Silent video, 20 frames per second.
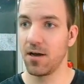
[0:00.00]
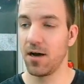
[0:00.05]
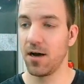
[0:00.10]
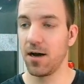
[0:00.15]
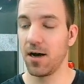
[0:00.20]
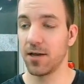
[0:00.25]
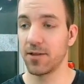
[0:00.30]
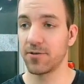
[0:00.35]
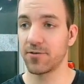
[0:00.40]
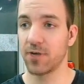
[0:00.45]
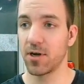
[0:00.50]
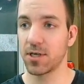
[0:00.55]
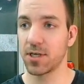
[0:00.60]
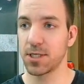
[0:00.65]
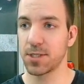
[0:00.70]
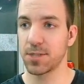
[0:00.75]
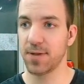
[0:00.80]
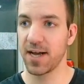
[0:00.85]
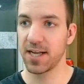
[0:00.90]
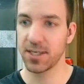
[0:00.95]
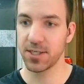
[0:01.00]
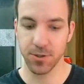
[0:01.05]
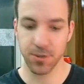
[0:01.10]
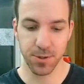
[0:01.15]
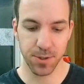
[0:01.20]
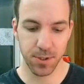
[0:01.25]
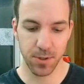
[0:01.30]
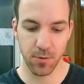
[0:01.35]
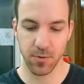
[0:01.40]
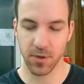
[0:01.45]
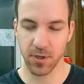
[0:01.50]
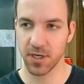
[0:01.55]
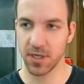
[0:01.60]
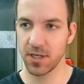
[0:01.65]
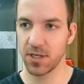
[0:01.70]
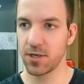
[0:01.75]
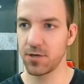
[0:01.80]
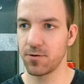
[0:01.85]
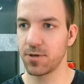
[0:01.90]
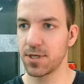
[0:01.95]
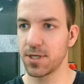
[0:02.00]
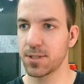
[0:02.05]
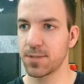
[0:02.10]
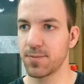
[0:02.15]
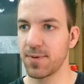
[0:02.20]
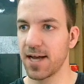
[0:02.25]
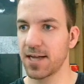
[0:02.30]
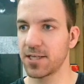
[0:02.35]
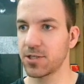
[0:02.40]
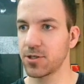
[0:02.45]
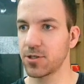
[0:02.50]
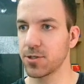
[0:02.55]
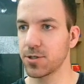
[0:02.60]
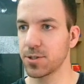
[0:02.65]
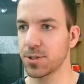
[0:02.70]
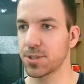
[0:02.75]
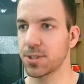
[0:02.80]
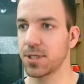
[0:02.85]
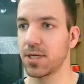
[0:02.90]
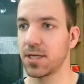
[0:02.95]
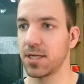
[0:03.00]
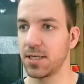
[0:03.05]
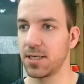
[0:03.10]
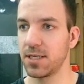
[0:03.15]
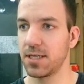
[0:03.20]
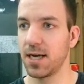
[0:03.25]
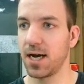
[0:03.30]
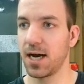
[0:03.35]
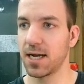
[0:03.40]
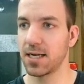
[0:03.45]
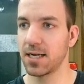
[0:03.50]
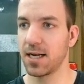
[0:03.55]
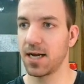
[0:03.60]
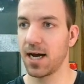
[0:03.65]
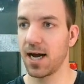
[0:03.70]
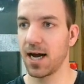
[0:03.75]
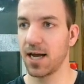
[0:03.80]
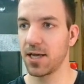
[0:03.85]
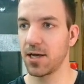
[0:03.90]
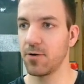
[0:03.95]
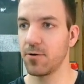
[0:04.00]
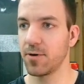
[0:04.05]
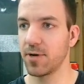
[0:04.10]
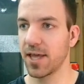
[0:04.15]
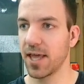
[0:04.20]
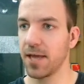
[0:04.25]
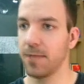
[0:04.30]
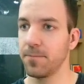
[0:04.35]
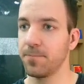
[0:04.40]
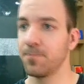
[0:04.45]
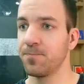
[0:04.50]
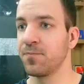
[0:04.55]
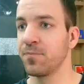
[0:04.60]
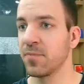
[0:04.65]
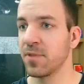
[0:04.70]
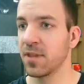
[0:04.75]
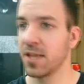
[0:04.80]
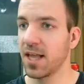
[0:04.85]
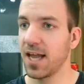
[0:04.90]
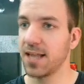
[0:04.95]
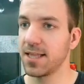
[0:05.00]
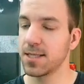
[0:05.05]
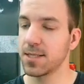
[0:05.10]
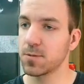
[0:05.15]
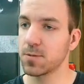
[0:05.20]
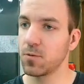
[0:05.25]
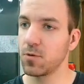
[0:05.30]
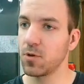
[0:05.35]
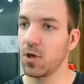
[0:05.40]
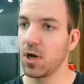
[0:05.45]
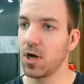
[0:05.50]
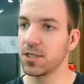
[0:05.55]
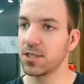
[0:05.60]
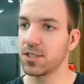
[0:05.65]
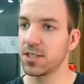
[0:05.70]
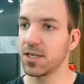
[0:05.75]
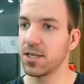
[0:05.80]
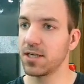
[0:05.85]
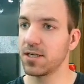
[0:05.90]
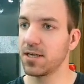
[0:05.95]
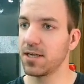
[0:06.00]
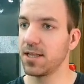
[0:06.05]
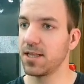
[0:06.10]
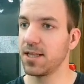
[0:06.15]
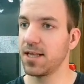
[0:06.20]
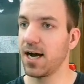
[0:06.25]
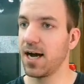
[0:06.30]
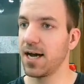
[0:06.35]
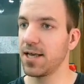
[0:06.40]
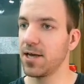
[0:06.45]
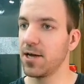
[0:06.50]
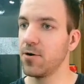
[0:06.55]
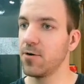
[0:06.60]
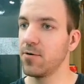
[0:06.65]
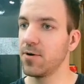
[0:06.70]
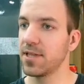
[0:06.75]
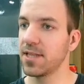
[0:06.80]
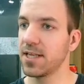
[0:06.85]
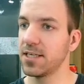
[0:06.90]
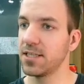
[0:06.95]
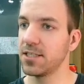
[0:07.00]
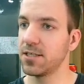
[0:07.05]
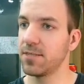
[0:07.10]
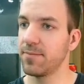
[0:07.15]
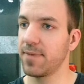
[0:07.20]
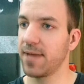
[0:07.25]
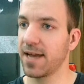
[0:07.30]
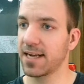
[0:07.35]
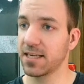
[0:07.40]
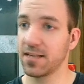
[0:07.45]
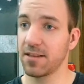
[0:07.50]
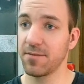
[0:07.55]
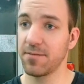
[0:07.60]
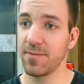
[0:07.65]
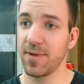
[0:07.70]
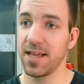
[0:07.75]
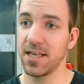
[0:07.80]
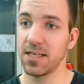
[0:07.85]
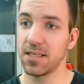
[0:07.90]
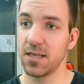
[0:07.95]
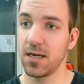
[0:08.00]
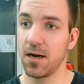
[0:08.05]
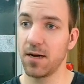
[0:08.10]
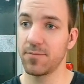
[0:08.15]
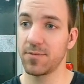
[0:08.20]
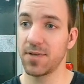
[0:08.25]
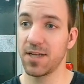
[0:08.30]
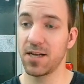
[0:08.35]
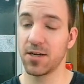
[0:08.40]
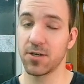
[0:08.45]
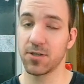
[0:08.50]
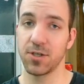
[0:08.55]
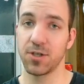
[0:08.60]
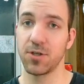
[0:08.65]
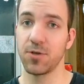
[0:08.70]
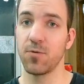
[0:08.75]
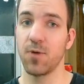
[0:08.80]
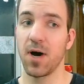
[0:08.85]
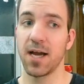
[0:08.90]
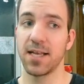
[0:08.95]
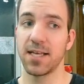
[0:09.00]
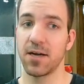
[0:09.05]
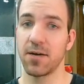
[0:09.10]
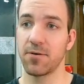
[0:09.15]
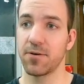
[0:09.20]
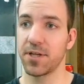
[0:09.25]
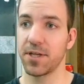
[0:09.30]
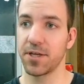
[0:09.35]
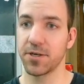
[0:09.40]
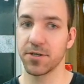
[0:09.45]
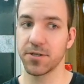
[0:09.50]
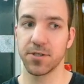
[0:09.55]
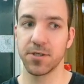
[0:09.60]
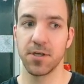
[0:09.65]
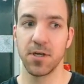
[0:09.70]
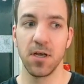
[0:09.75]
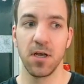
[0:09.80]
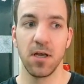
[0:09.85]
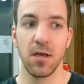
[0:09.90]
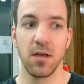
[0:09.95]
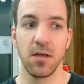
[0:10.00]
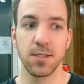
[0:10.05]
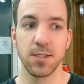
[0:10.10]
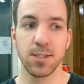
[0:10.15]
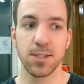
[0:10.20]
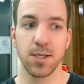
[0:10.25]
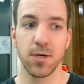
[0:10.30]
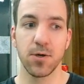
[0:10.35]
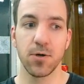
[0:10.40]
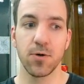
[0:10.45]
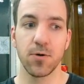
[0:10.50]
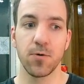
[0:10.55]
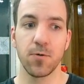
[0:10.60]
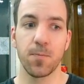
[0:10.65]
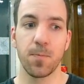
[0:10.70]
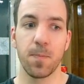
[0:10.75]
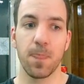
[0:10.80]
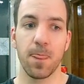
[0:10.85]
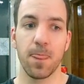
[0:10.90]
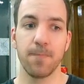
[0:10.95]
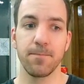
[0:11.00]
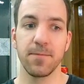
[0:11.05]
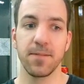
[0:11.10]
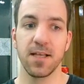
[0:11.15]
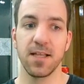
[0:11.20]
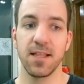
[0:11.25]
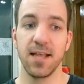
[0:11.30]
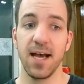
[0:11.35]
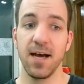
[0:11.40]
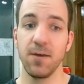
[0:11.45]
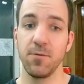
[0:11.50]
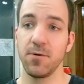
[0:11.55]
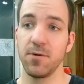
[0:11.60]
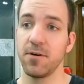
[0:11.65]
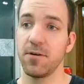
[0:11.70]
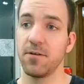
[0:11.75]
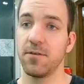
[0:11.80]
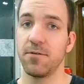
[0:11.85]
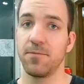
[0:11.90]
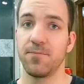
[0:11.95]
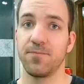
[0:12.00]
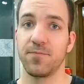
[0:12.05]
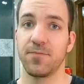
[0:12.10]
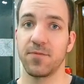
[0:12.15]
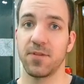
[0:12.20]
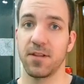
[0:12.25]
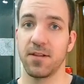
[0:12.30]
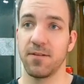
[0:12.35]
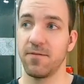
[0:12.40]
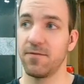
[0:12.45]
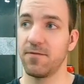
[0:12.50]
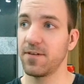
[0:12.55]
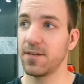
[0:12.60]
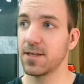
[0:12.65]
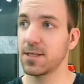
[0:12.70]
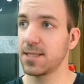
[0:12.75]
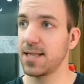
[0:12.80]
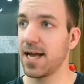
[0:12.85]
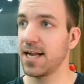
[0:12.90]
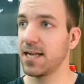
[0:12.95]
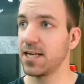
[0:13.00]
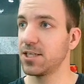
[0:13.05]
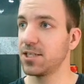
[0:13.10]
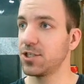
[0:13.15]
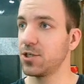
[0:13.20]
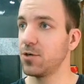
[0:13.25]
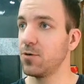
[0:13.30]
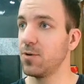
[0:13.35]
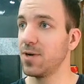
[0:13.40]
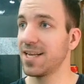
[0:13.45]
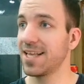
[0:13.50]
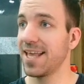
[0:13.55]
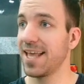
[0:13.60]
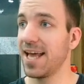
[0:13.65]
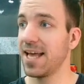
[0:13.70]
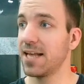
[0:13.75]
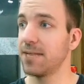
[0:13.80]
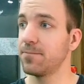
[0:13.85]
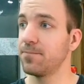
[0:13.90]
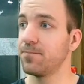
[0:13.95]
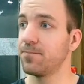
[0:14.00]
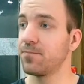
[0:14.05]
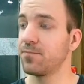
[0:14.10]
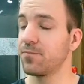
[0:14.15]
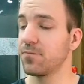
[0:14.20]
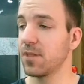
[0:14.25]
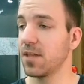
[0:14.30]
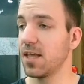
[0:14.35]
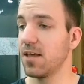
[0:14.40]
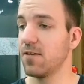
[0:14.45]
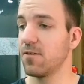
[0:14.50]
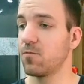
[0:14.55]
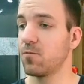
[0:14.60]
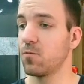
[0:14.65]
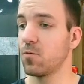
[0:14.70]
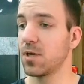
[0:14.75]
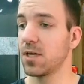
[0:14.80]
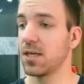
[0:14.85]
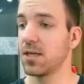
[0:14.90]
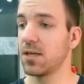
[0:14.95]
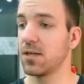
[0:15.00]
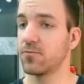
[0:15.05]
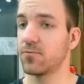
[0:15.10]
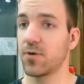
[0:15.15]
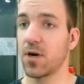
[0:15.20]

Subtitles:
on the wrong dispatcher. So we're going to do dispatchers.io again, and this will launch it in the IO and then jump back to the main to update our UI down here. So that will fix that issue. And again, if we